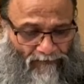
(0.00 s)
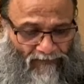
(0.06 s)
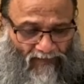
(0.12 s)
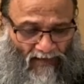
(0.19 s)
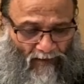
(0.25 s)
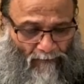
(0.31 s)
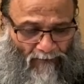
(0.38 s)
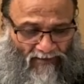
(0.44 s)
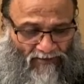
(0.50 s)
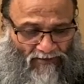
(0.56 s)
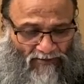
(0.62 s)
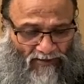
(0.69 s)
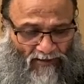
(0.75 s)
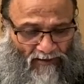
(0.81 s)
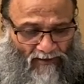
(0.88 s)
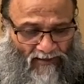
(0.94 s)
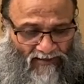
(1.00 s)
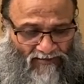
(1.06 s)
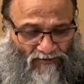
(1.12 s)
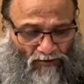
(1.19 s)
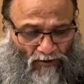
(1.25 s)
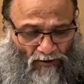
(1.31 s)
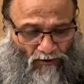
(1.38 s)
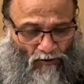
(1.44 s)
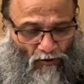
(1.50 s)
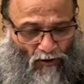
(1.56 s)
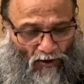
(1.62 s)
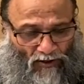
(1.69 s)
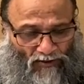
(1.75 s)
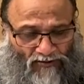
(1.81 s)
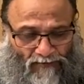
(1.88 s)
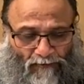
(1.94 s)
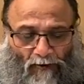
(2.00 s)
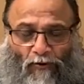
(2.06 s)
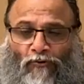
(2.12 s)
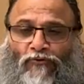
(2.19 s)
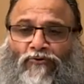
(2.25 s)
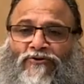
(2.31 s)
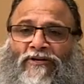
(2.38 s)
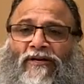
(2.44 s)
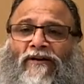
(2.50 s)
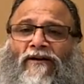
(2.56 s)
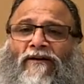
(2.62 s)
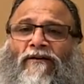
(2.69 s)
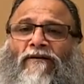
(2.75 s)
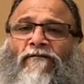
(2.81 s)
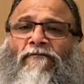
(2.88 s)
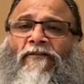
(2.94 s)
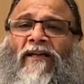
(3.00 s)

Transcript: their mention does not cause pollution.